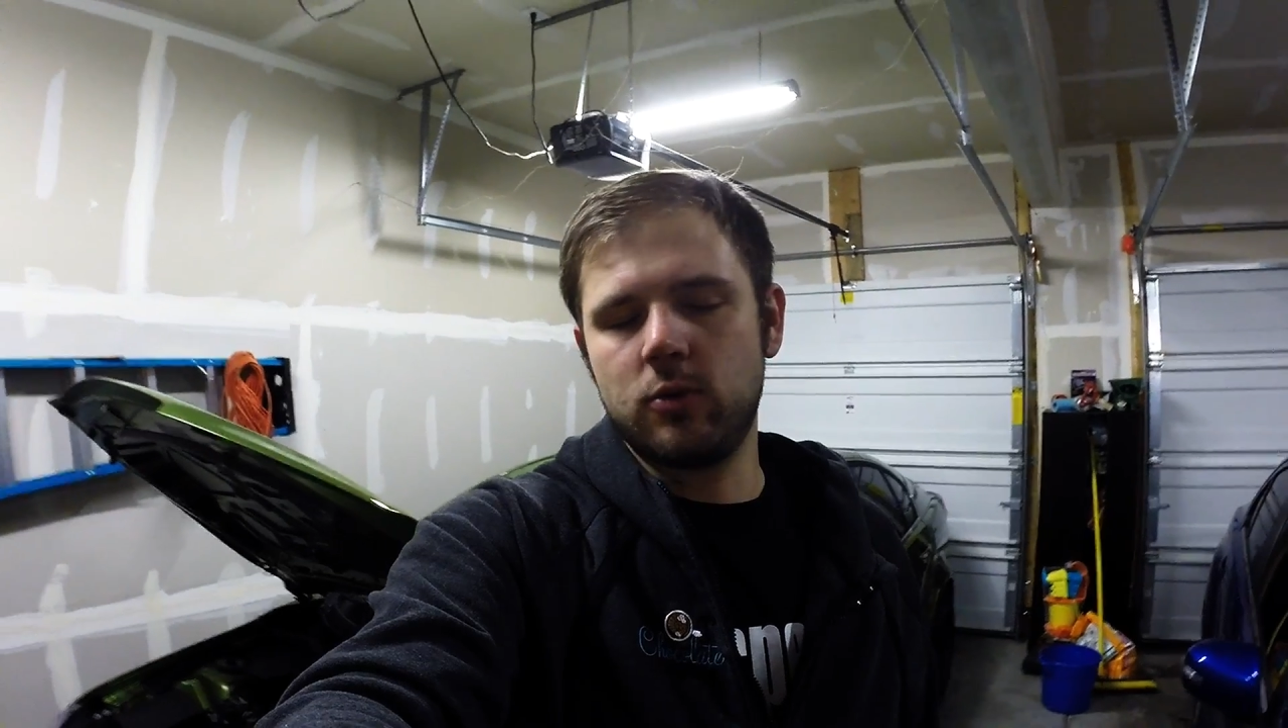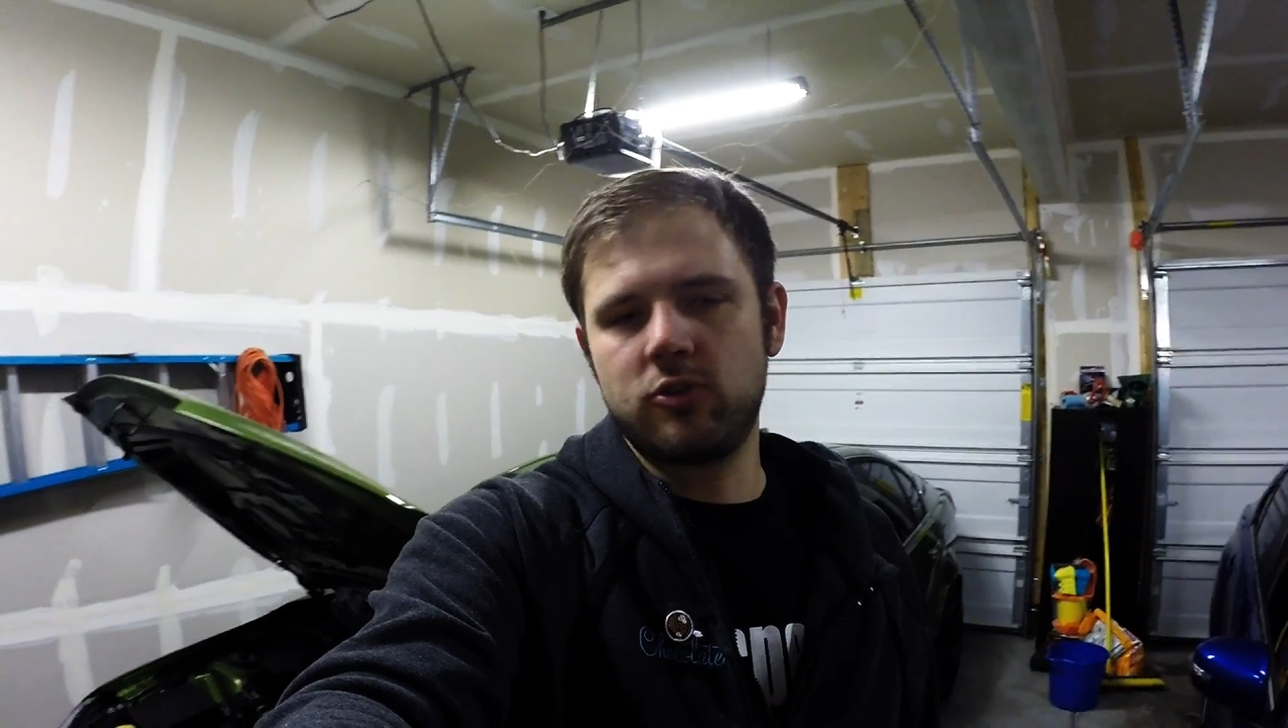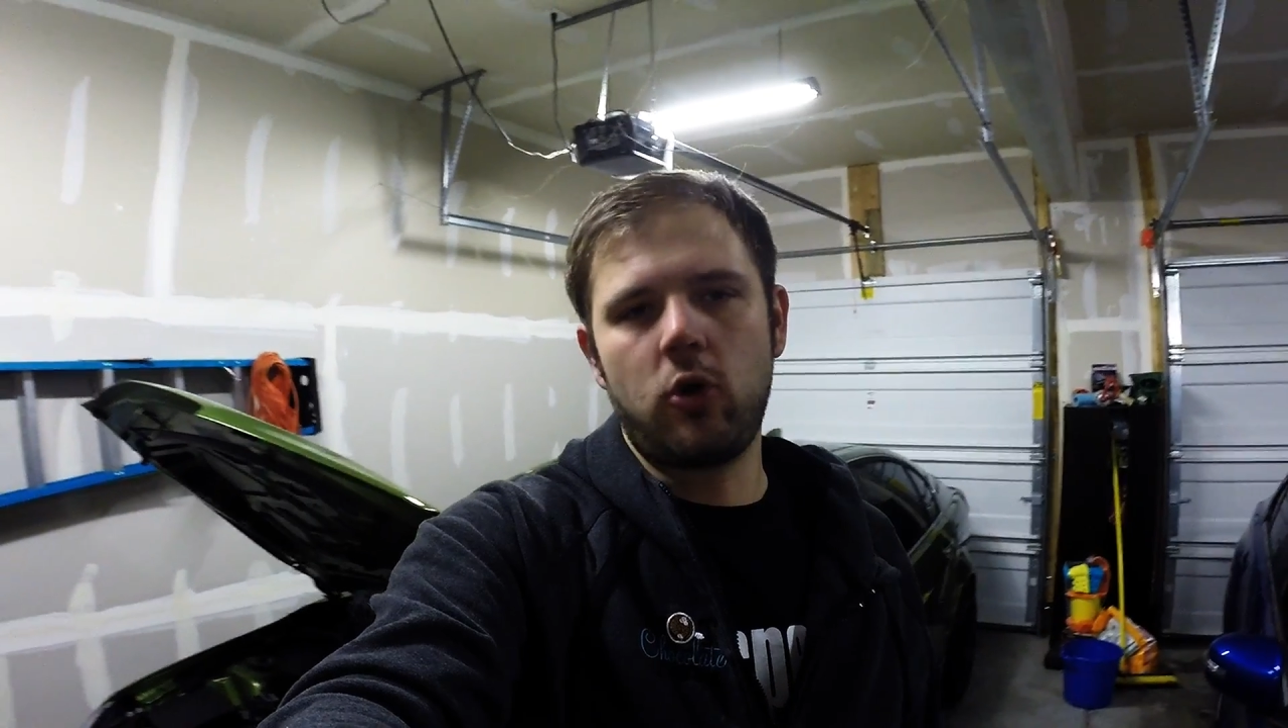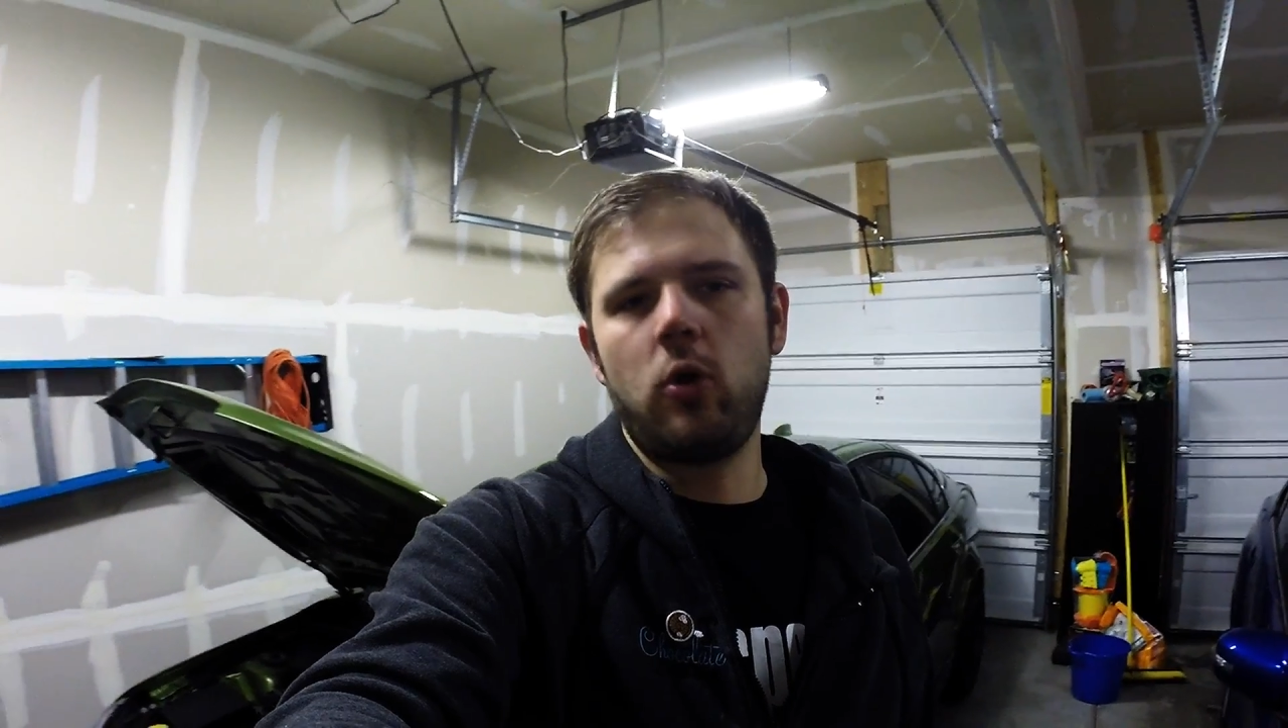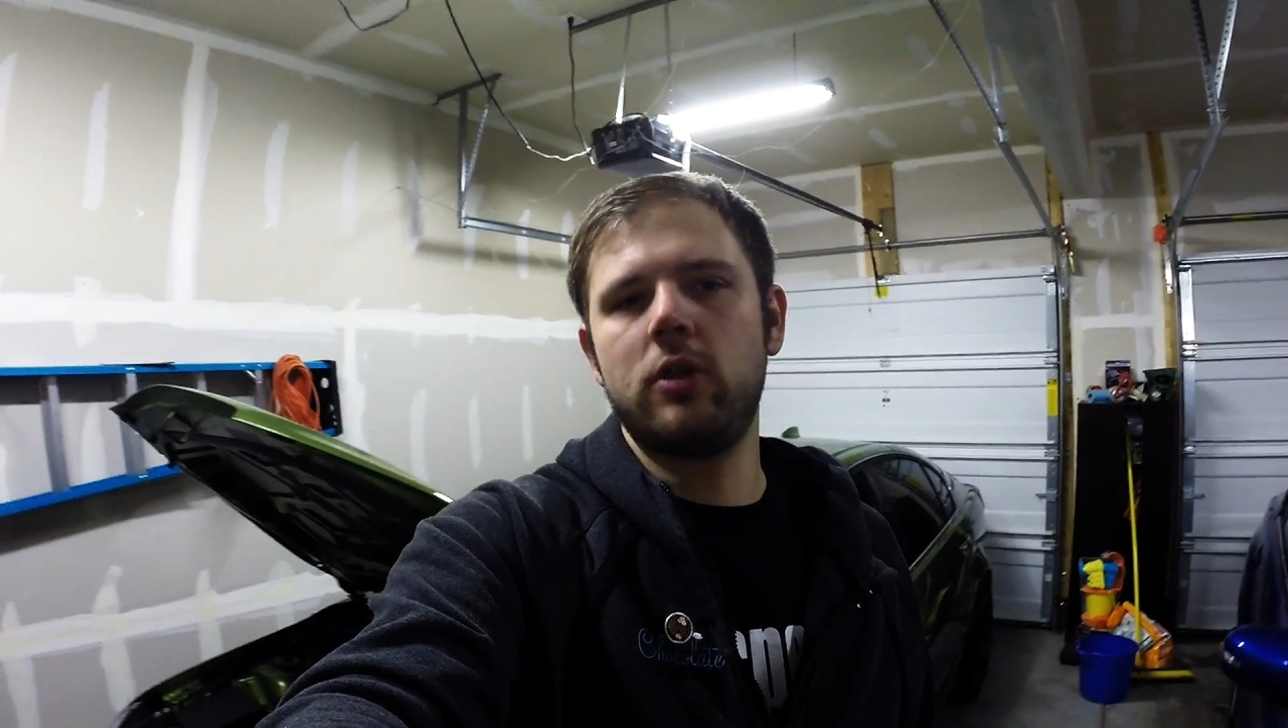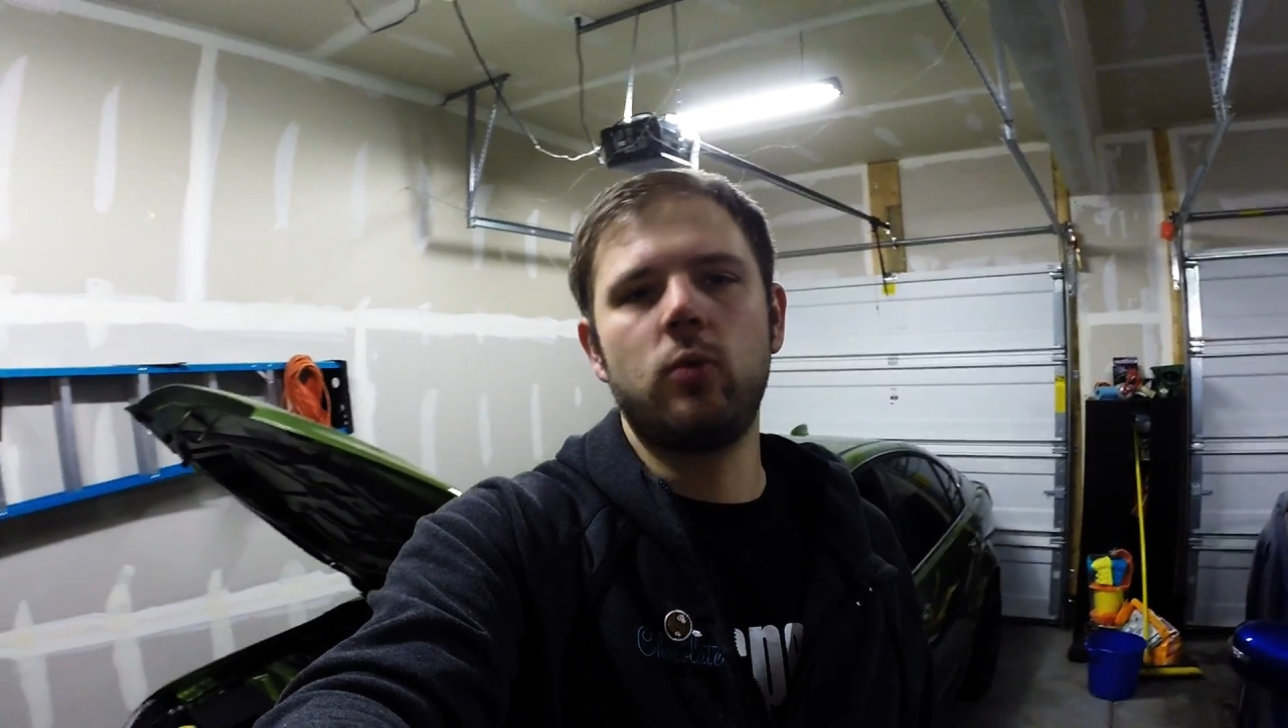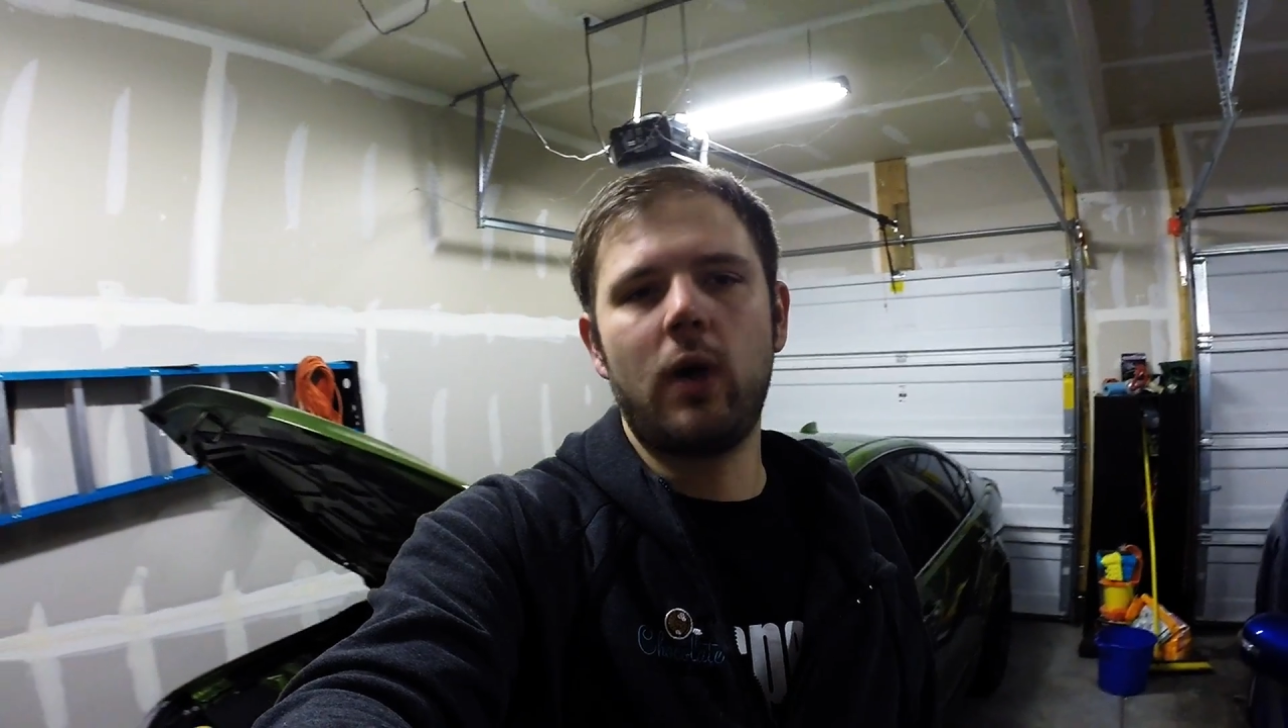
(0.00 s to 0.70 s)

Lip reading: was cold and